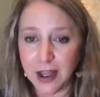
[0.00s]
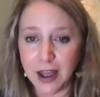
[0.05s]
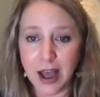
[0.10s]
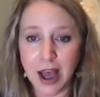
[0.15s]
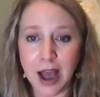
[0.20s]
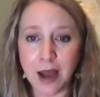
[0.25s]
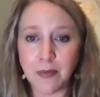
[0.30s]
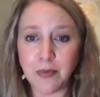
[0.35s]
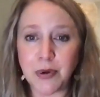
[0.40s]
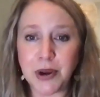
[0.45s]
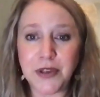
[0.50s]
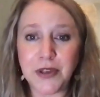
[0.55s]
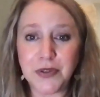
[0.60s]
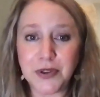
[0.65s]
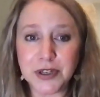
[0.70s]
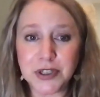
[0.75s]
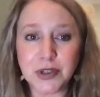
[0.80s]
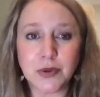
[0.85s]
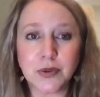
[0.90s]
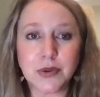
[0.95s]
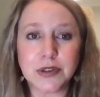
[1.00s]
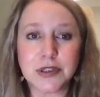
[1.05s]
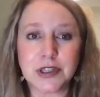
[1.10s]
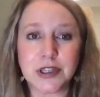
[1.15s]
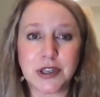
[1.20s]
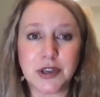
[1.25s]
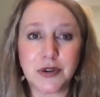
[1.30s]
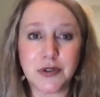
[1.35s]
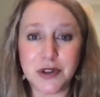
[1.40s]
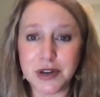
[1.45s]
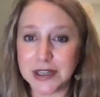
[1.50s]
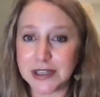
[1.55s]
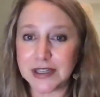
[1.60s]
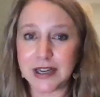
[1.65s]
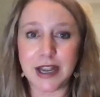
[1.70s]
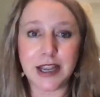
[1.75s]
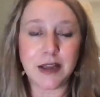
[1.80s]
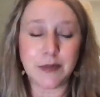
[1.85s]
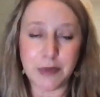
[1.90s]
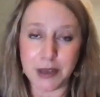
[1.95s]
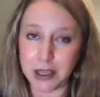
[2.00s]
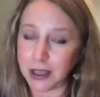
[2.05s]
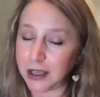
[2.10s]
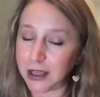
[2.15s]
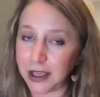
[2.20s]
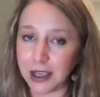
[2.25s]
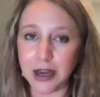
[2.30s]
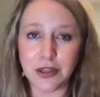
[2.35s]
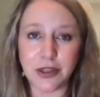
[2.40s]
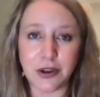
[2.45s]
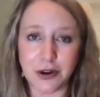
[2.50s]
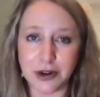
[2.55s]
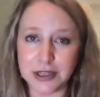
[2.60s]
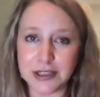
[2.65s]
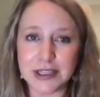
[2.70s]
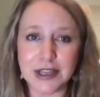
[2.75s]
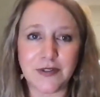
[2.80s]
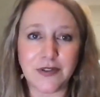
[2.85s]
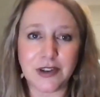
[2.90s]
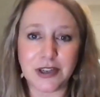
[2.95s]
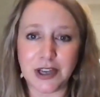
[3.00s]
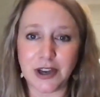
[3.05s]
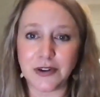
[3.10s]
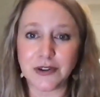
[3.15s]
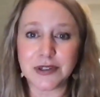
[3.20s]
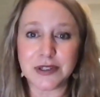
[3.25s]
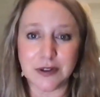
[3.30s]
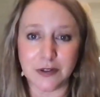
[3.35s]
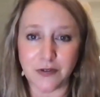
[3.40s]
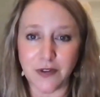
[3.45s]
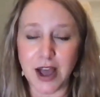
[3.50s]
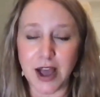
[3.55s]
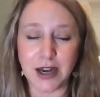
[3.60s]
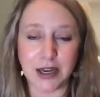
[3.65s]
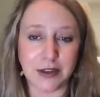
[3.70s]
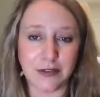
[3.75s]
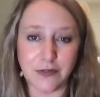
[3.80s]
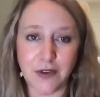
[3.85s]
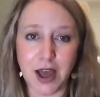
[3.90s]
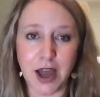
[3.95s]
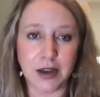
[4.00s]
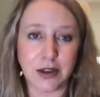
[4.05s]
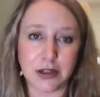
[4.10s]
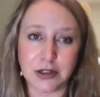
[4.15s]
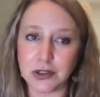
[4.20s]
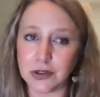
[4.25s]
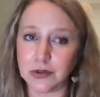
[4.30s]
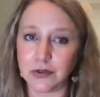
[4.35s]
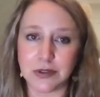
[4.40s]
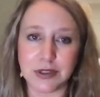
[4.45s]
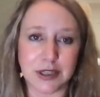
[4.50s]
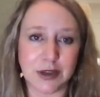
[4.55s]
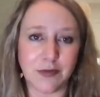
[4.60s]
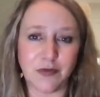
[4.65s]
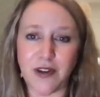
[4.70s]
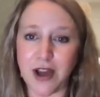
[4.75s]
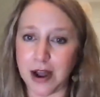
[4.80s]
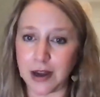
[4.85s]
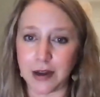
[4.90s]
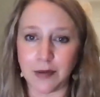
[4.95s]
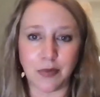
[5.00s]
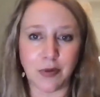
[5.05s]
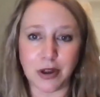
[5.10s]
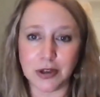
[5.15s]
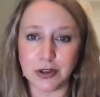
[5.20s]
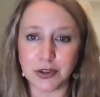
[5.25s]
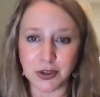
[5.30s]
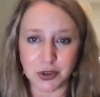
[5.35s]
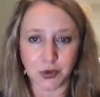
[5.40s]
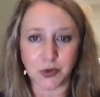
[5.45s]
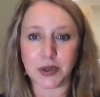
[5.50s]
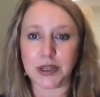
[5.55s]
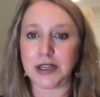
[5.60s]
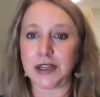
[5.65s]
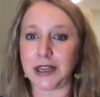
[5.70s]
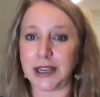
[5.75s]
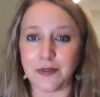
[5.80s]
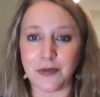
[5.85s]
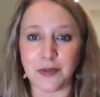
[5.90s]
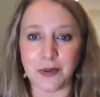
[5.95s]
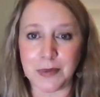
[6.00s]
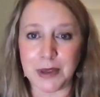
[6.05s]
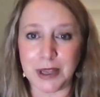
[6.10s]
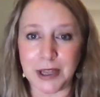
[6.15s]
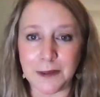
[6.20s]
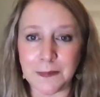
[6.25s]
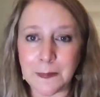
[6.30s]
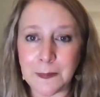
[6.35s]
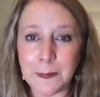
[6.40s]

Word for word: I'm bringing the tools to you that it's taken me again 37 years to finally find the tools that finally brought true healing for me,